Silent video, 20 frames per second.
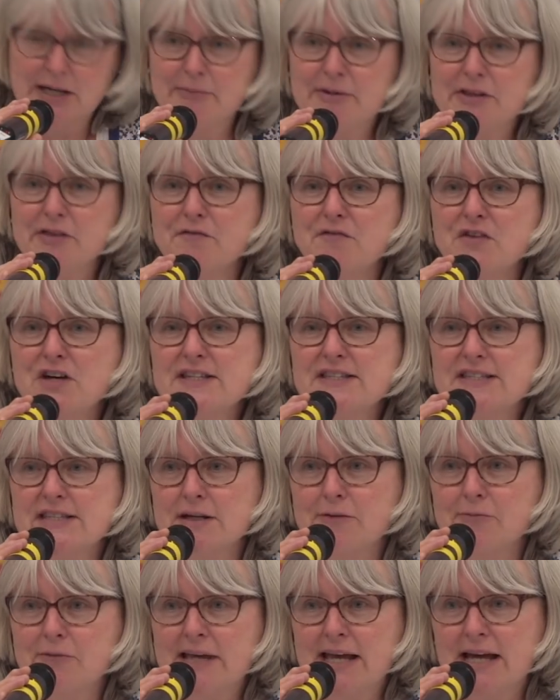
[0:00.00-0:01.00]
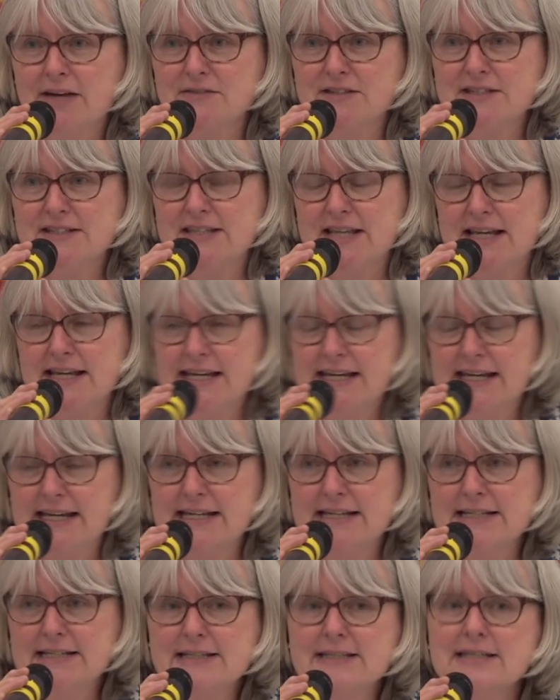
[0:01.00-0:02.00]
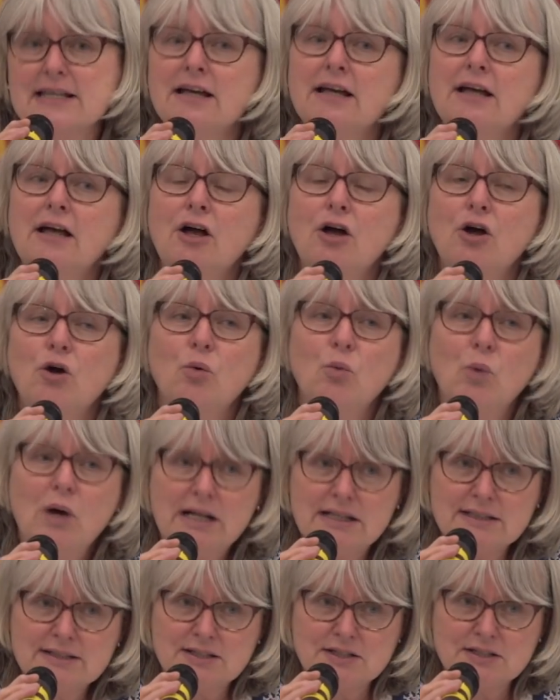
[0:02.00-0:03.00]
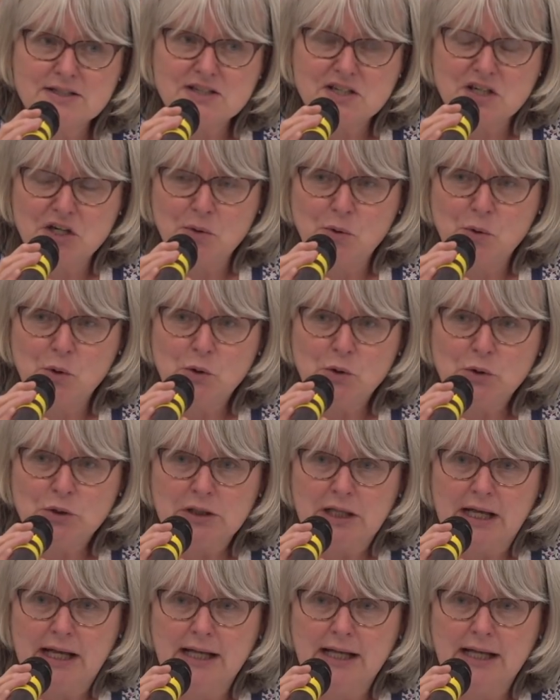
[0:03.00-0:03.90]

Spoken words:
I mean, the first thing we have to say is well done to you all.